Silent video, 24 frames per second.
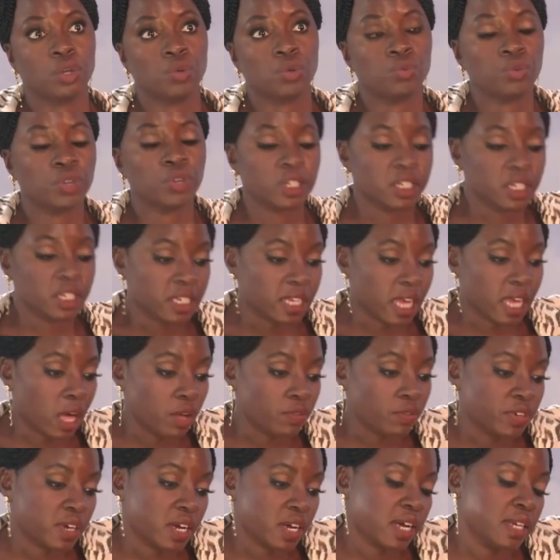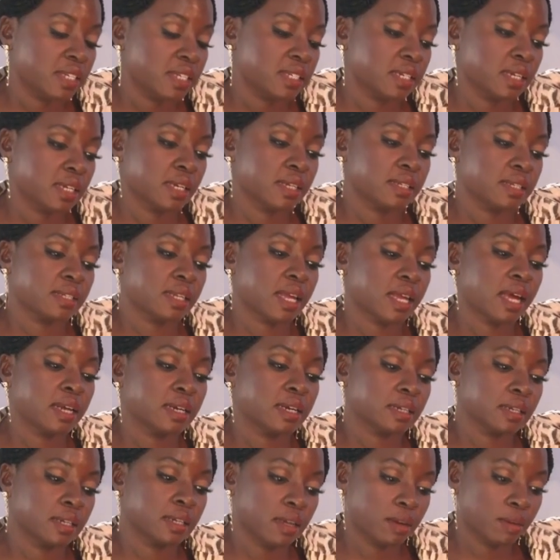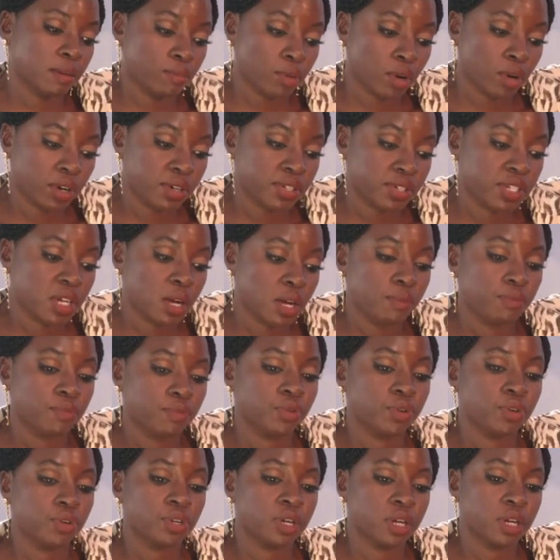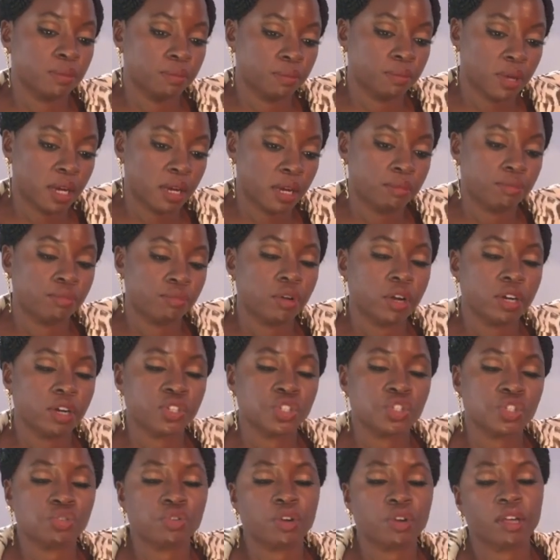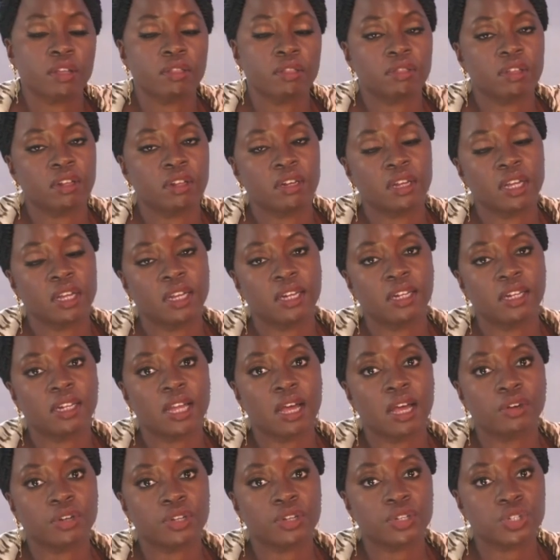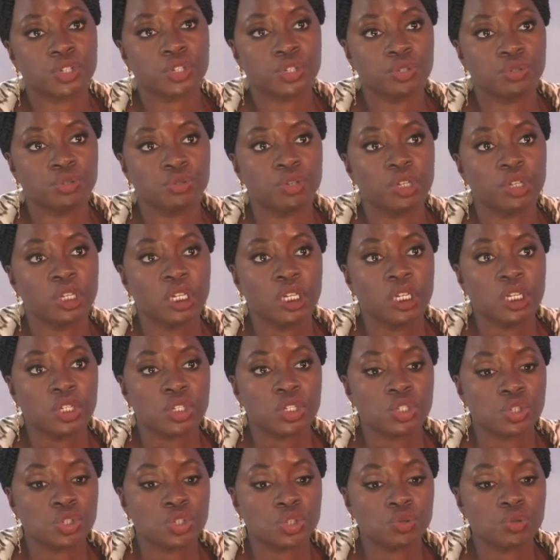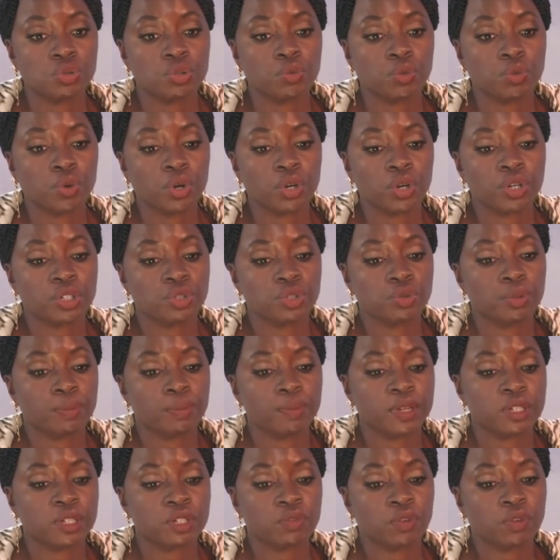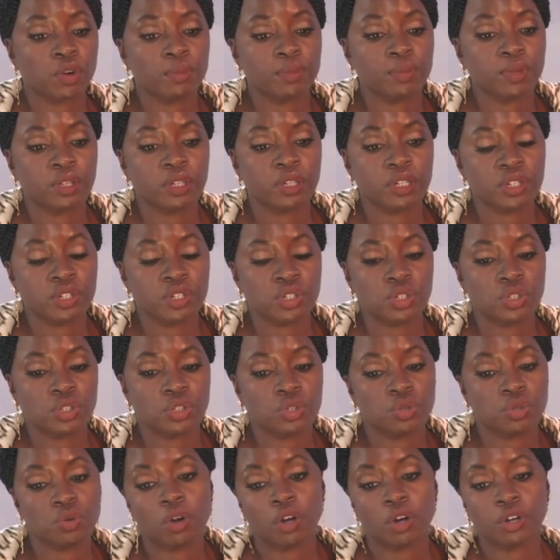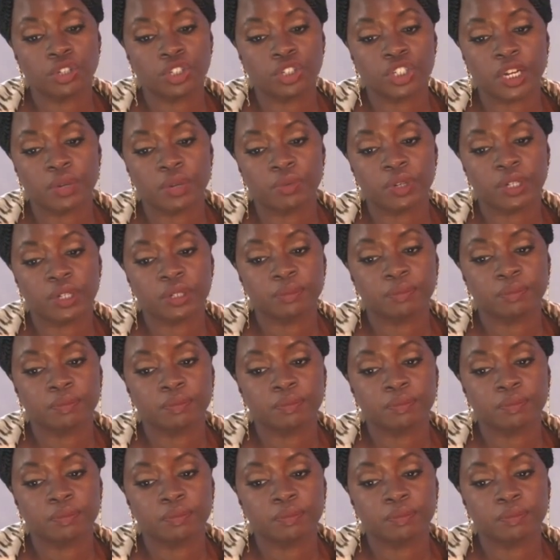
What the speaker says: really galvanized us and brought us comfort and brought us strength and allowed us to do the work to the best of our abilities to honor Chadwick.